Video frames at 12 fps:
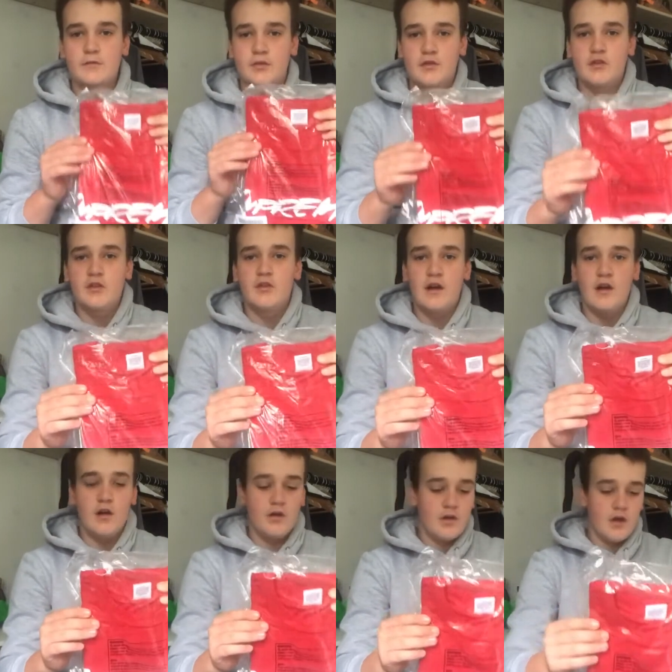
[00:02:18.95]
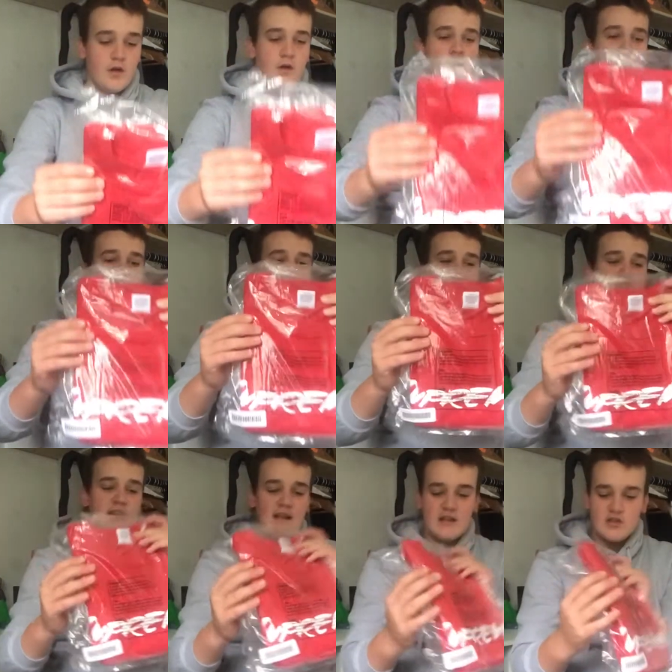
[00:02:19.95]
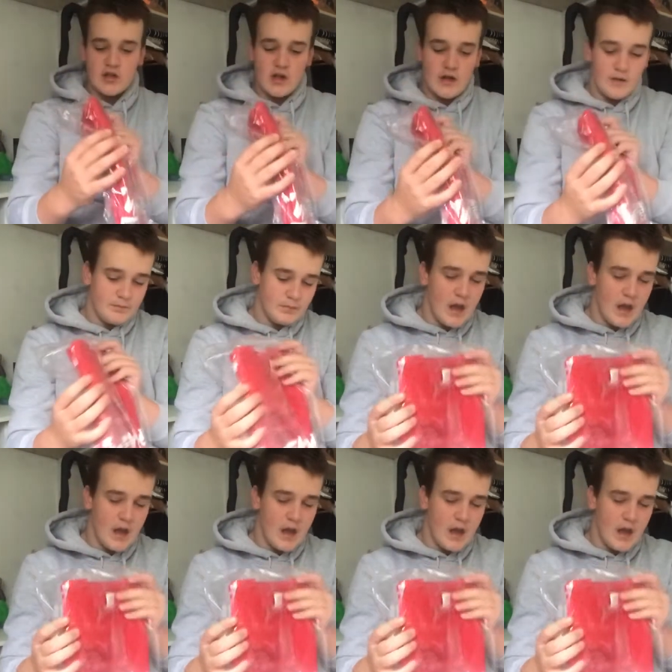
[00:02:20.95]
Futura logo t-shirt.